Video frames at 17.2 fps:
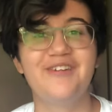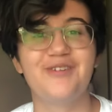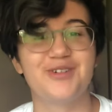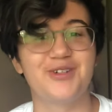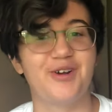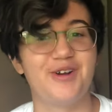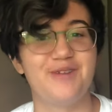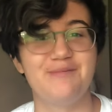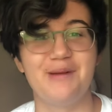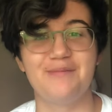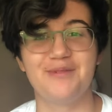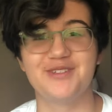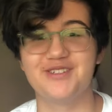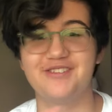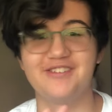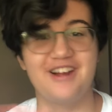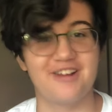Returning
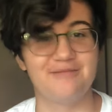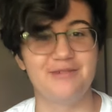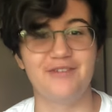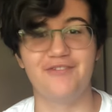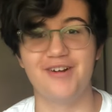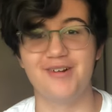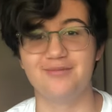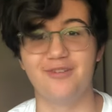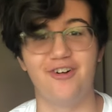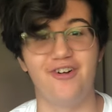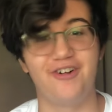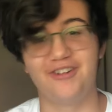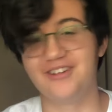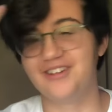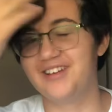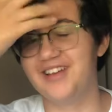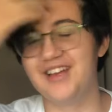members, correct me if I'm
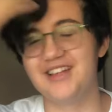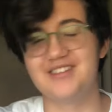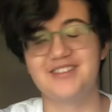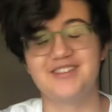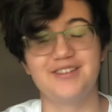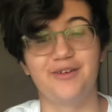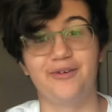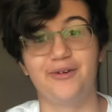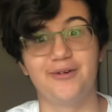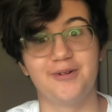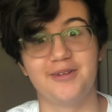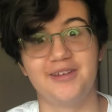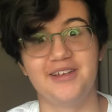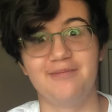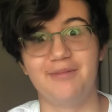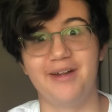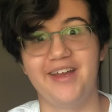wrong. It's still
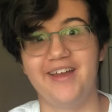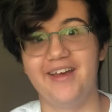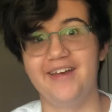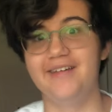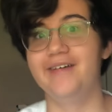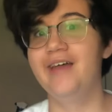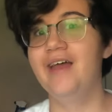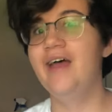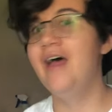early in my head.